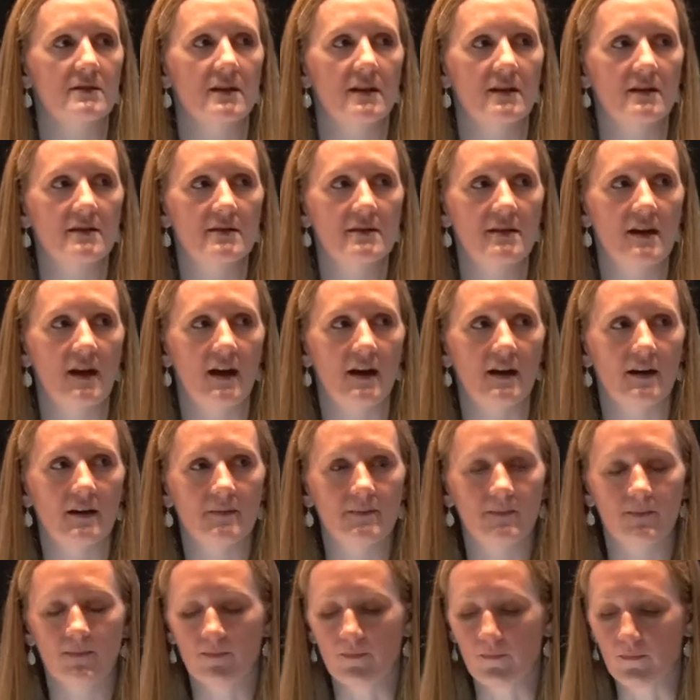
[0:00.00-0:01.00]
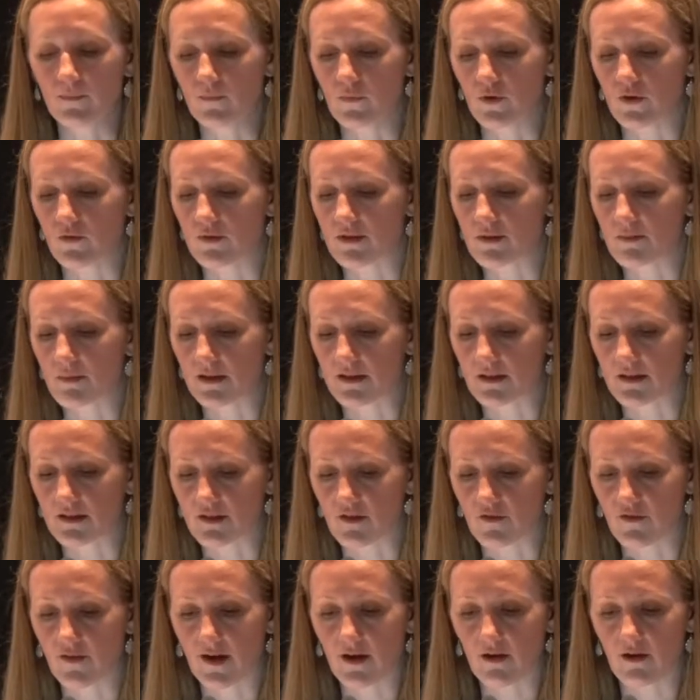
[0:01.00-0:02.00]
this with respect to
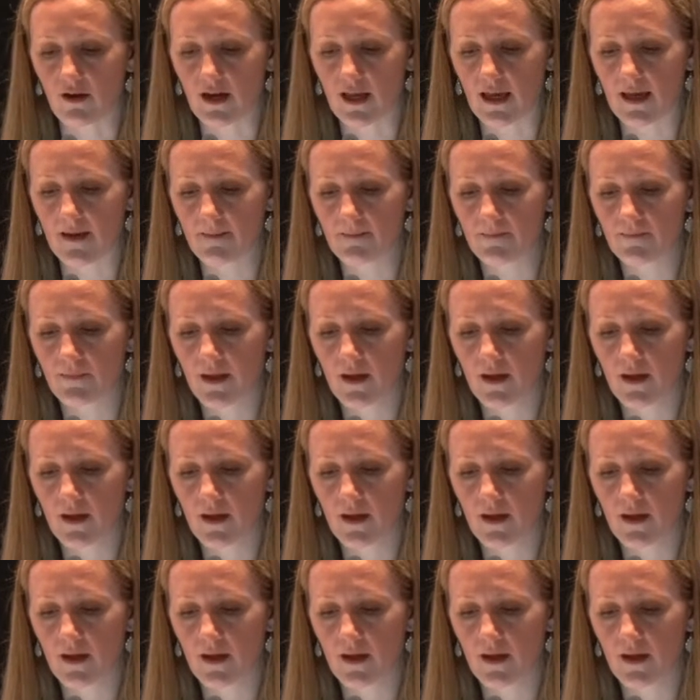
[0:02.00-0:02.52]
severity?